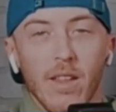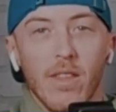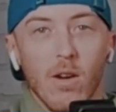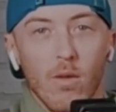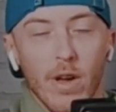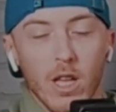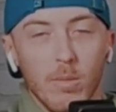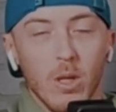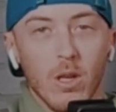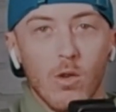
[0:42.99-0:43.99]
They're
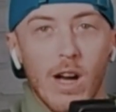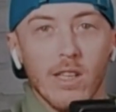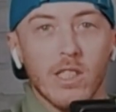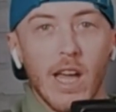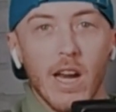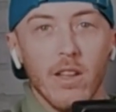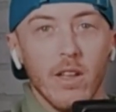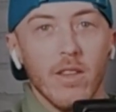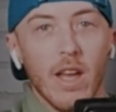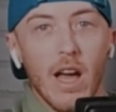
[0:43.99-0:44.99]
available across
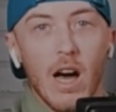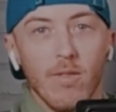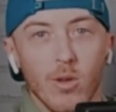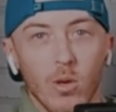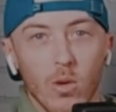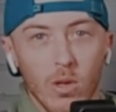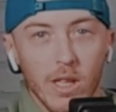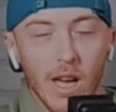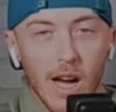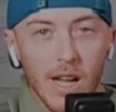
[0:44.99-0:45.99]
Canada. They offer
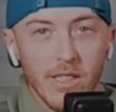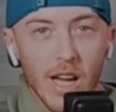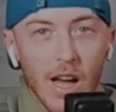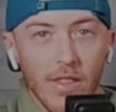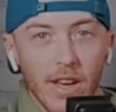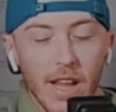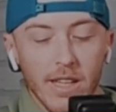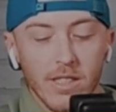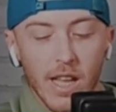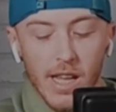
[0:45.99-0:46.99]
early odds on the
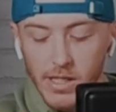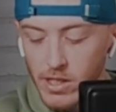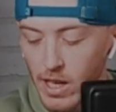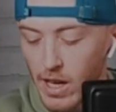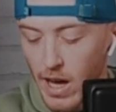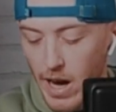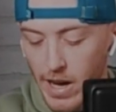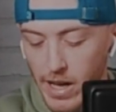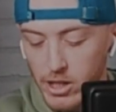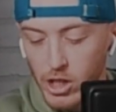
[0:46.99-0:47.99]
next day's
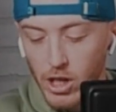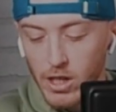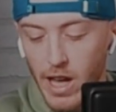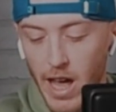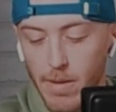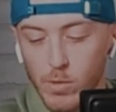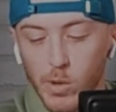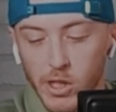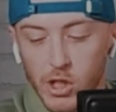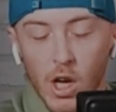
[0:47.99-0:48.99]
NHL games,
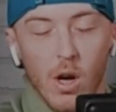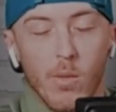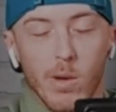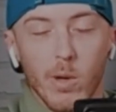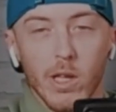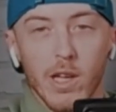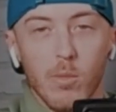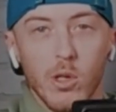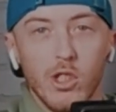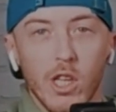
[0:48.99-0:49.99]
which we really
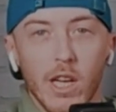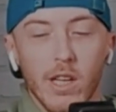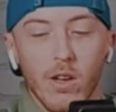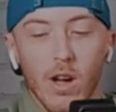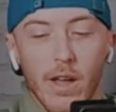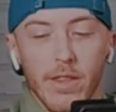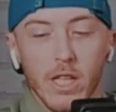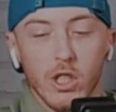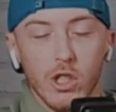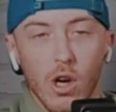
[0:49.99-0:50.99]
appreciate here on
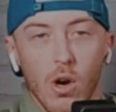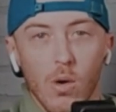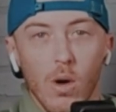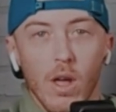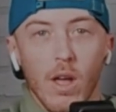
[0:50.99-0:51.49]
this show.